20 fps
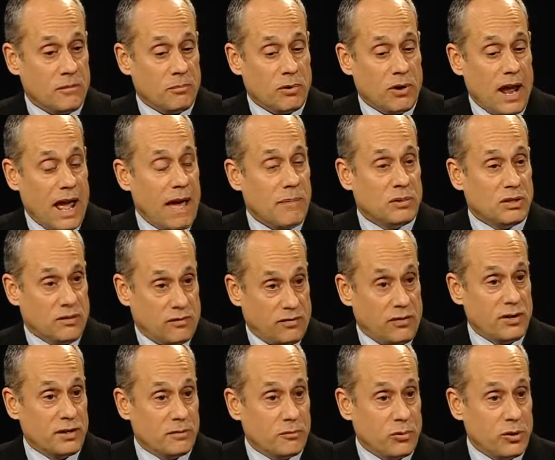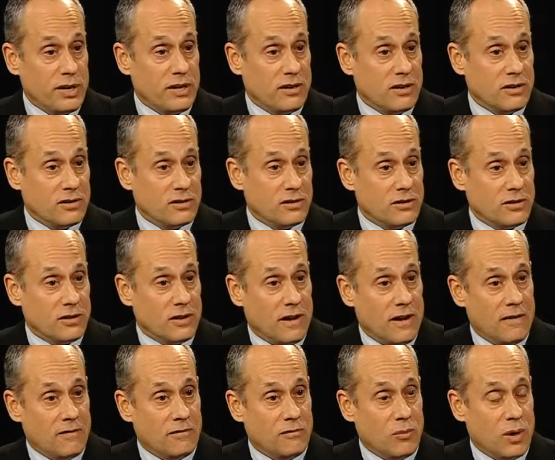perhaps the first precursor
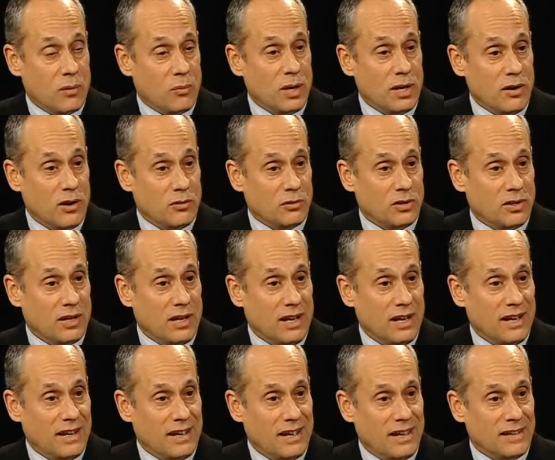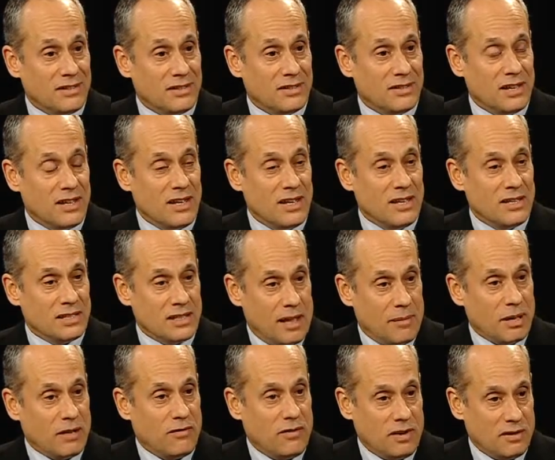of what we know today as
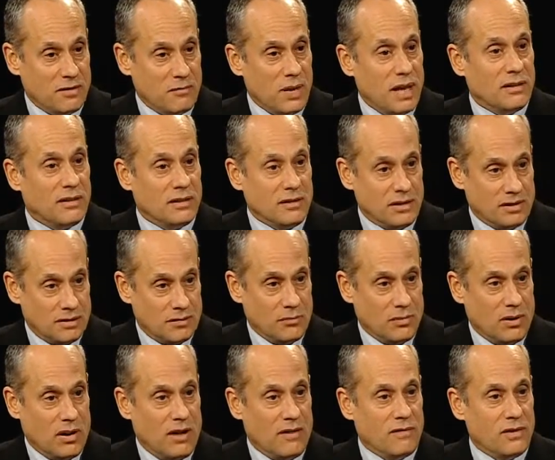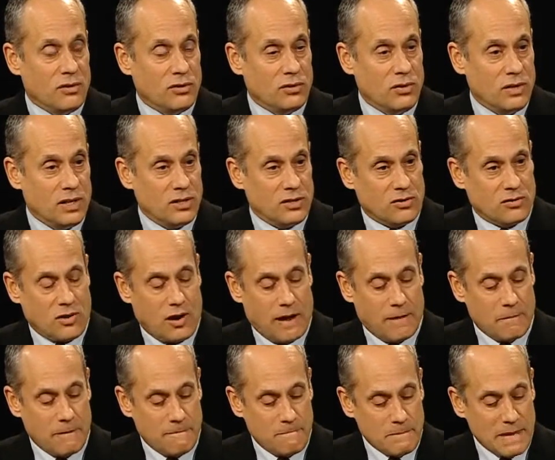Islamic fundamentalism of the Sunni
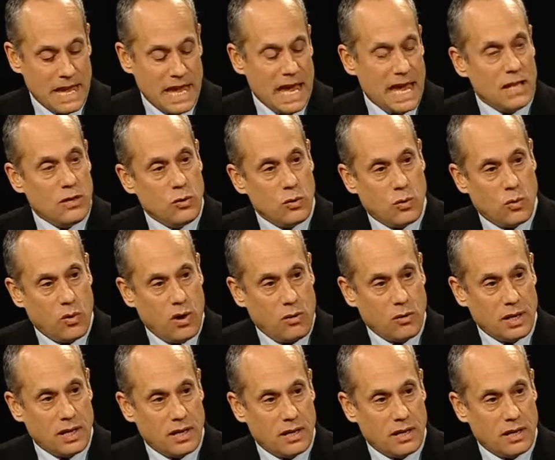stripe. And you quote